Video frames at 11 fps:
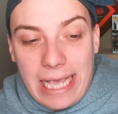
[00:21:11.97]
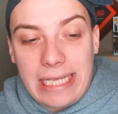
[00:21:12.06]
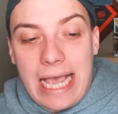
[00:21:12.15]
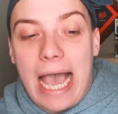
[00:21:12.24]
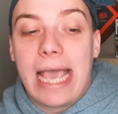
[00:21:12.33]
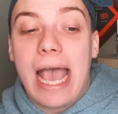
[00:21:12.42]

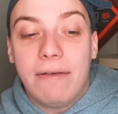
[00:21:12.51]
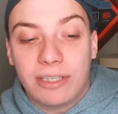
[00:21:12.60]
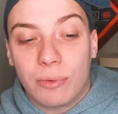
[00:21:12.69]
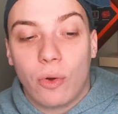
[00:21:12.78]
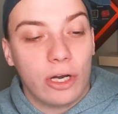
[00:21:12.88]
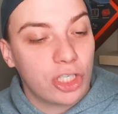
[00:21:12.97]
I have some
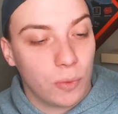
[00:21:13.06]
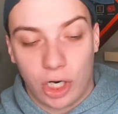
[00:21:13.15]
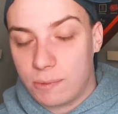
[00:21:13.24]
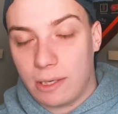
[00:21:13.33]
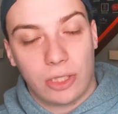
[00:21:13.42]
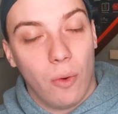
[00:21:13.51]
question marks
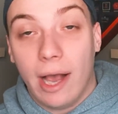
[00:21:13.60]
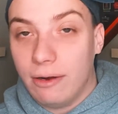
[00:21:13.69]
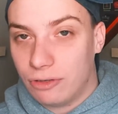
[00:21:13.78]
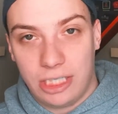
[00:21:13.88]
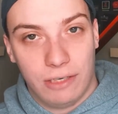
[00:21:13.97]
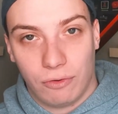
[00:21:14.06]
about the wide
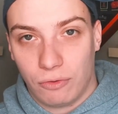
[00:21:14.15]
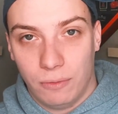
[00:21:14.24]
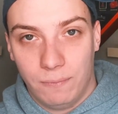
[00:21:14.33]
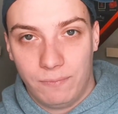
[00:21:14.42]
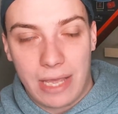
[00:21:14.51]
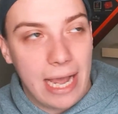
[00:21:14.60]
receiver room.
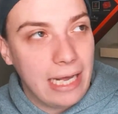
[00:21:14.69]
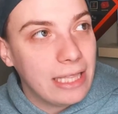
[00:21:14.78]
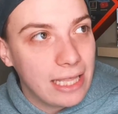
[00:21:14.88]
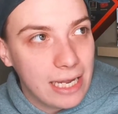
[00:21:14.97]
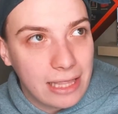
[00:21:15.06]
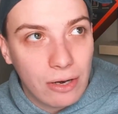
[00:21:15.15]
I
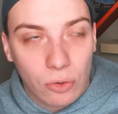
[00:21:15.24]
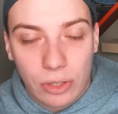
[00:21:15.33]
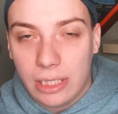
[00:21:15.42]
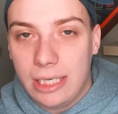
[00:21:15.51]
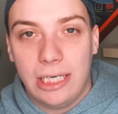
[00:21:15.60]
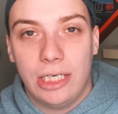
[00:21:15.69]
think they
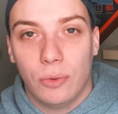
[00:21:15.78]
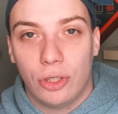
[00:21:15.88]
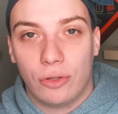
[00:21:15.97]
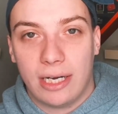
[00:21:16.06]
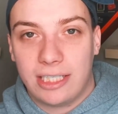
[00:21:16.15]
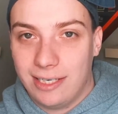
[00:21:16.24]
really need to
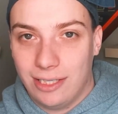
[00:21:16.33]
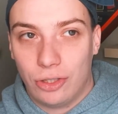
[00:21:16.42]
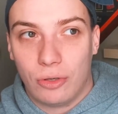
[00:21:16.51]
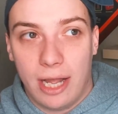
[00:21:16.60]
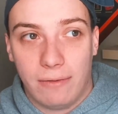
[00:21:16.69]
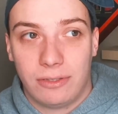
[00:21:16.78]
address it in the
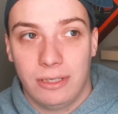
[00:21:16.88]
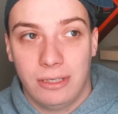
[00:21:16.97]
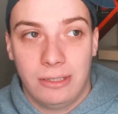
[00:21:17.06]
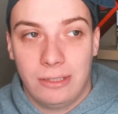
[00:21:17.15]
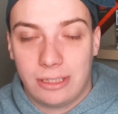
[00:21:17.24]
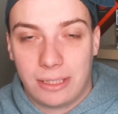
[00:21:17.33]
draft.
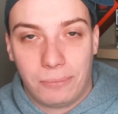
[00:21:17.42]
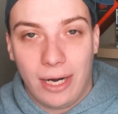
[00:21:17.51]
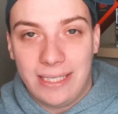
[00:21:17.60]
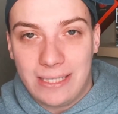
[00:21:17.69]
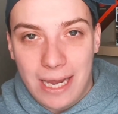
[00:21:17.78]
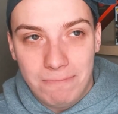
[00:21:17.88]
The bright
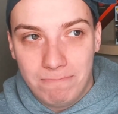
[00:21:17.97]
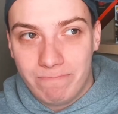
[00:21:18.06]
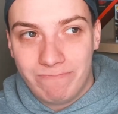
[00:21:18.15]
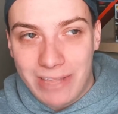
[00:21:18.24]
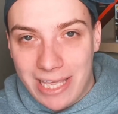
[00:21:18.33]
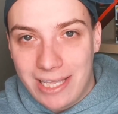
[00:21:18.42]
side,
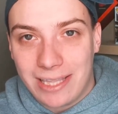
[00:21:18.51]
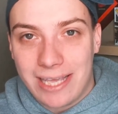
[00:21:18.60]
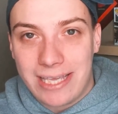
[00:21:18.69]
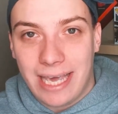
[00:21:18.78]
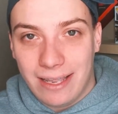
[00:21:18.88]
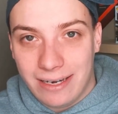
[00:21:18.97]
I think they
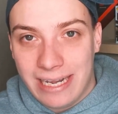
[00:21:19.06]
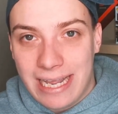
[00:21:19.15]
can.